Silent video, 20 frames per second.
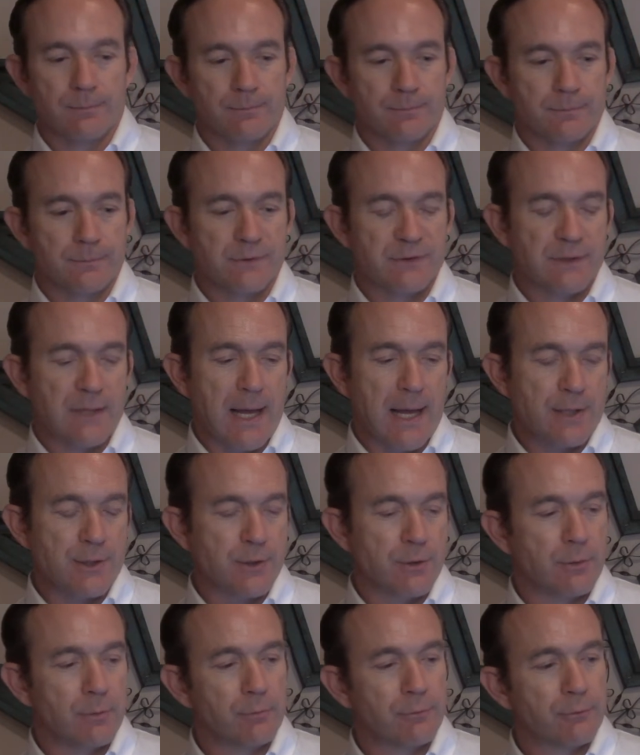
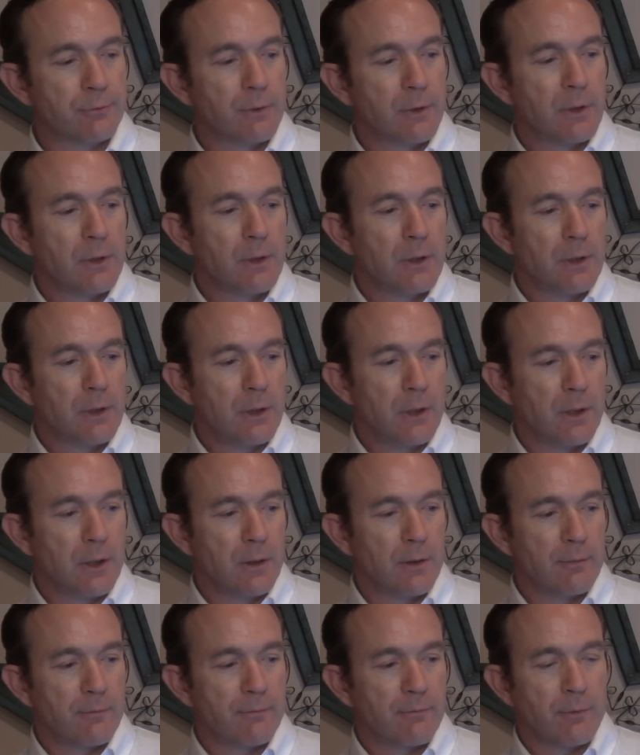statutes
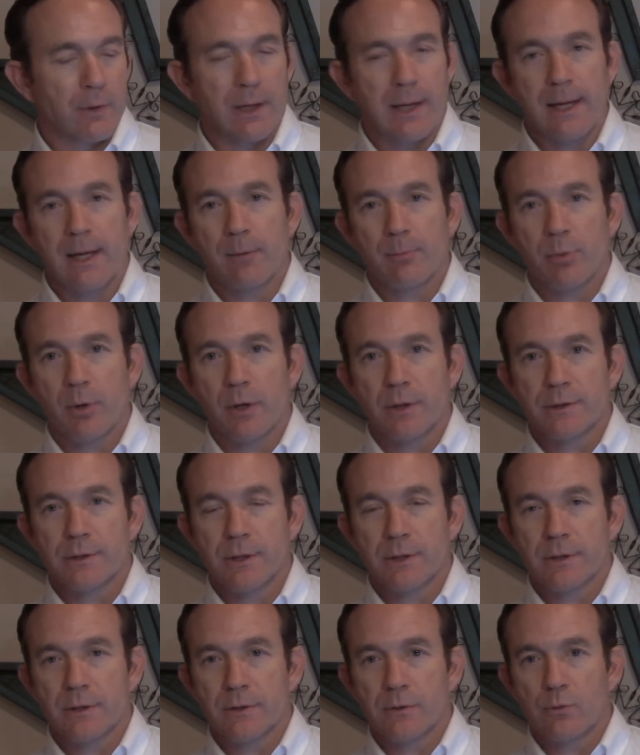for land
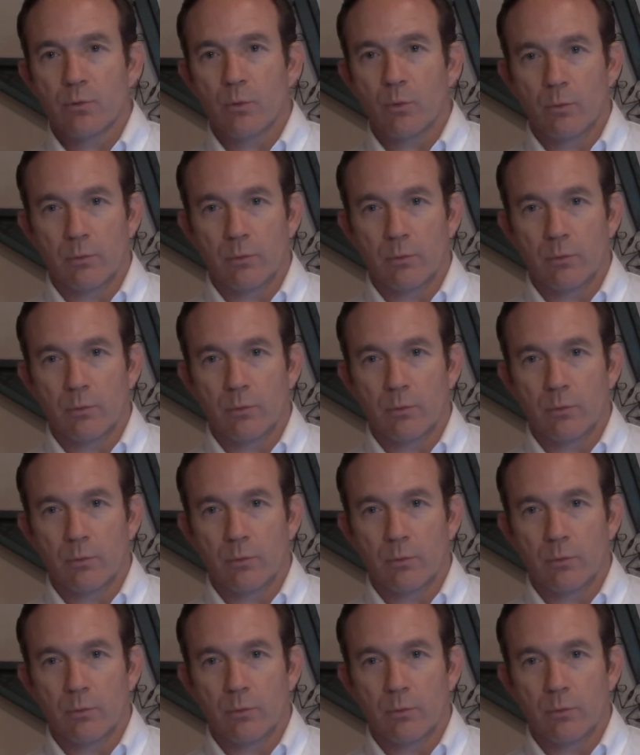partitions,